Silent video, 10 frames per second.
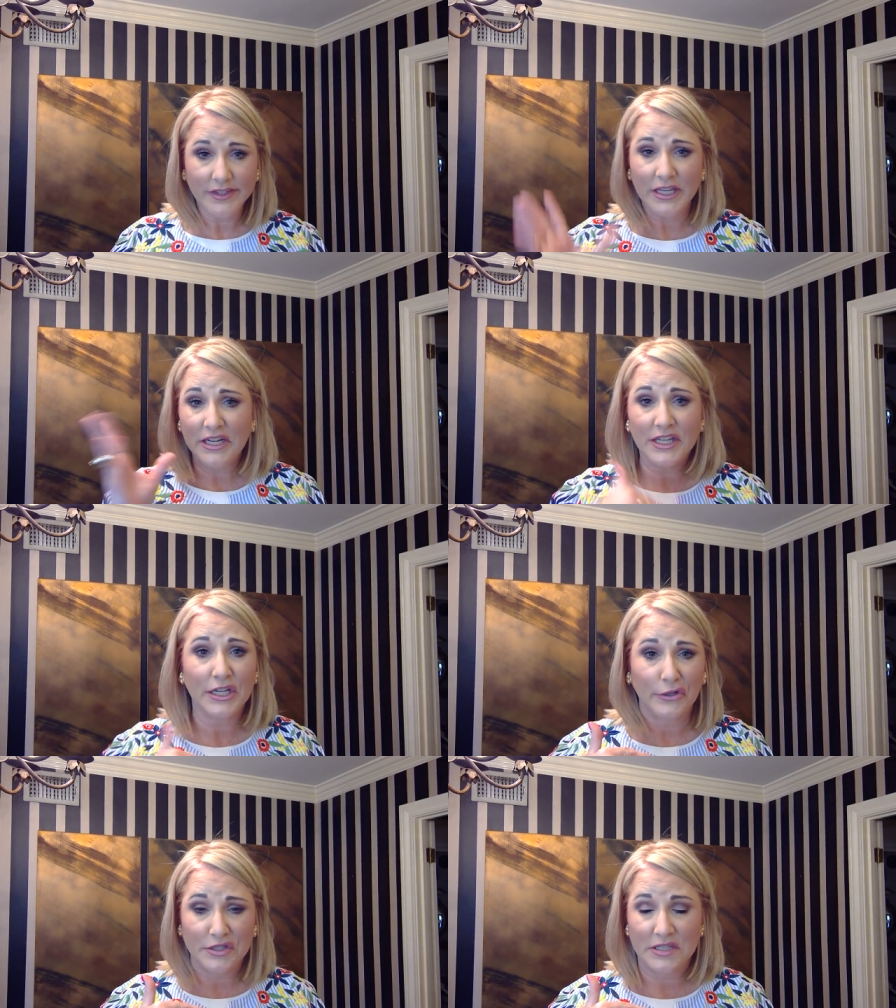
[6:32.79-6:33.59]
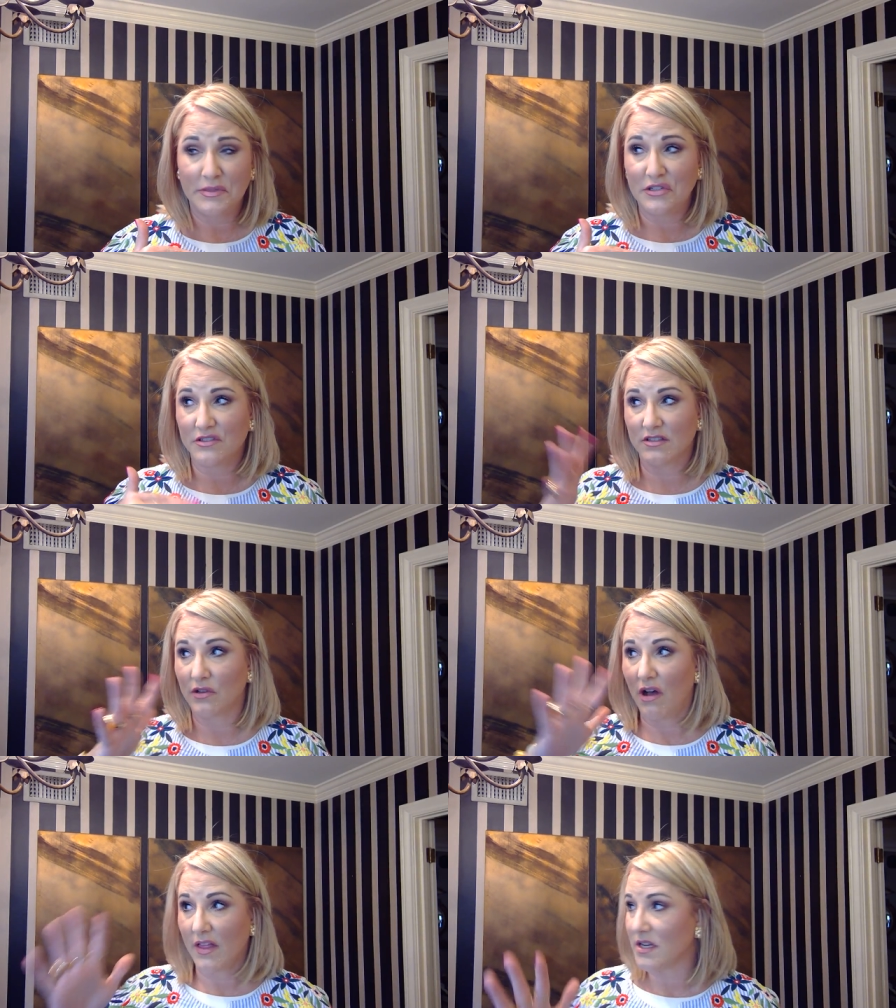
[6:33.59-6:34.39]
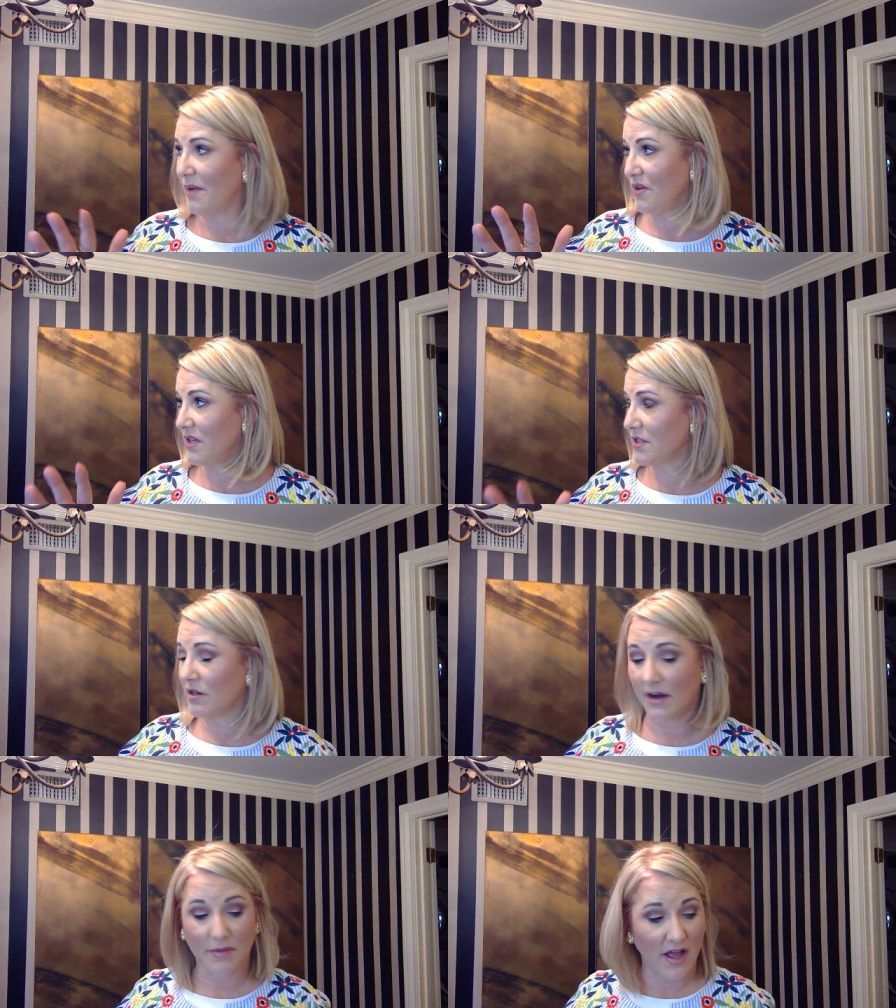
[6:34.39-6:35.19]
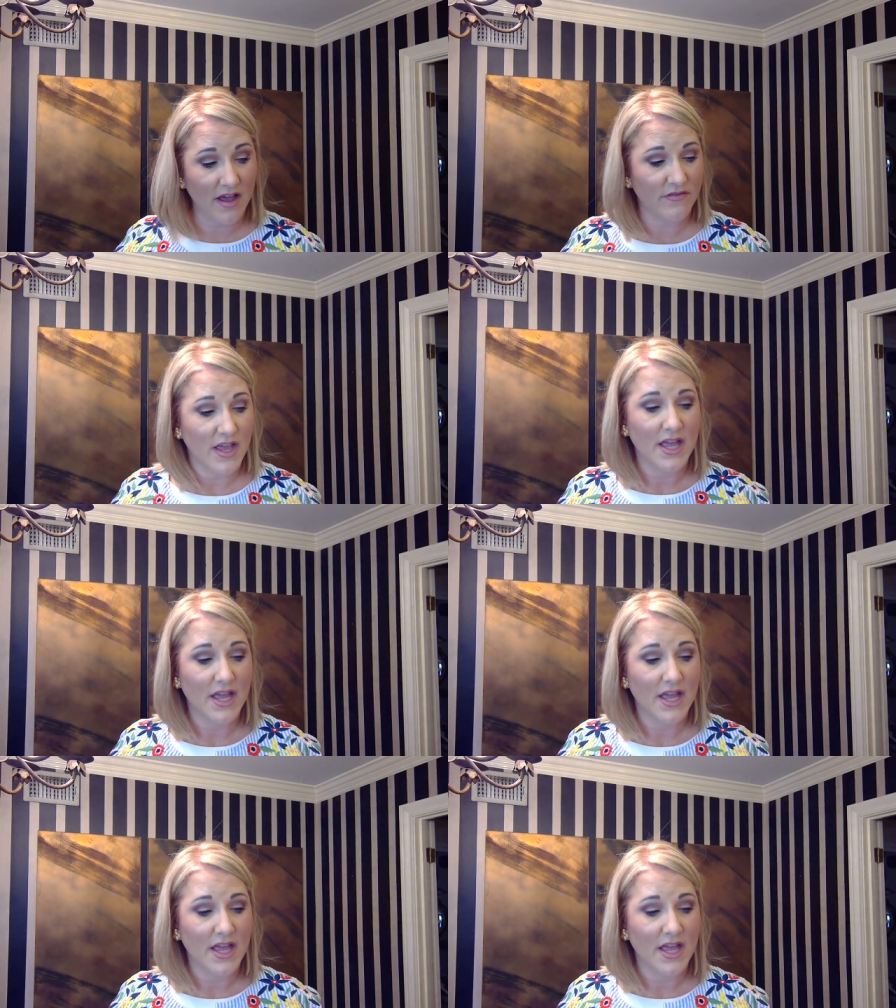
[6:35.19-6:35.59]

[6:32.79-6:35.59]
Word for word: And again, y'all see me use this all the time on Instagram Live,